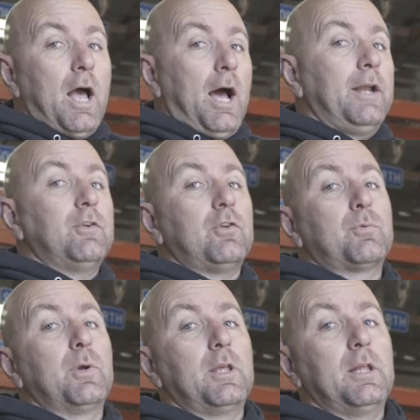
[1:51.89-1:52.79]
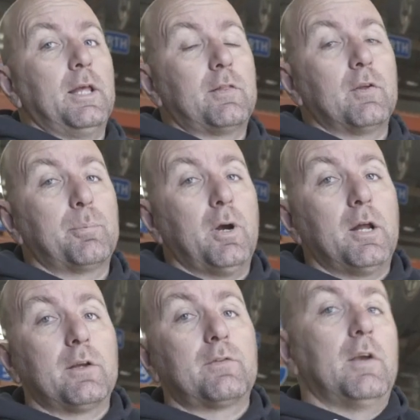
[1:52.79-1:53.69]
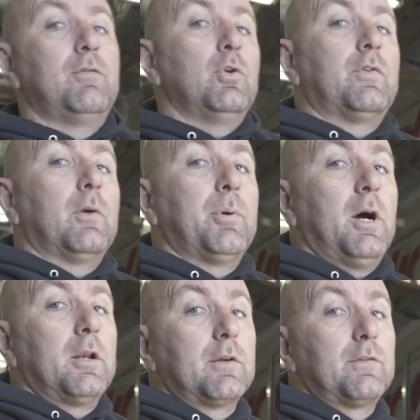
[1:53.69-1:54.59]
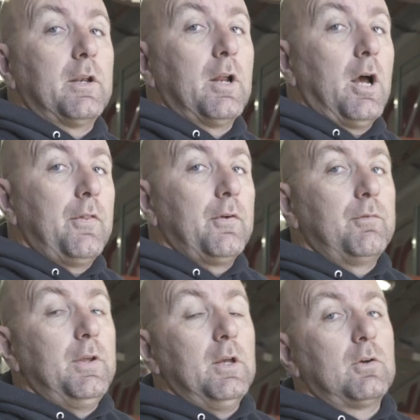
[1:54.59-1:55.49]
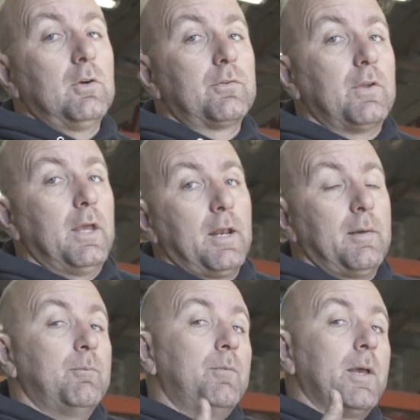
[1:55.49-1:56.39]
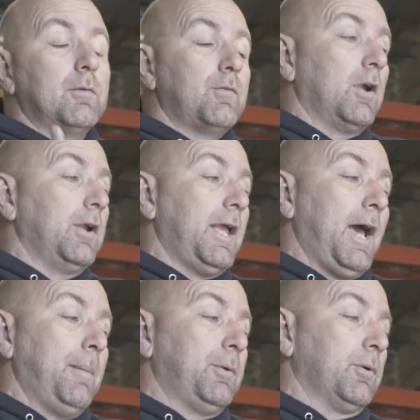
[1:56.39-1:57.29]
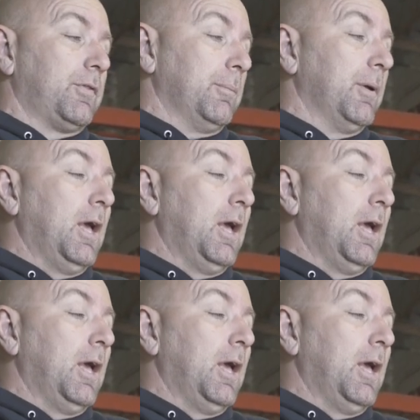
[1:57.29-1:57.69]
I just really like their products. I've used their products on other vehicles and I've been very happy with them.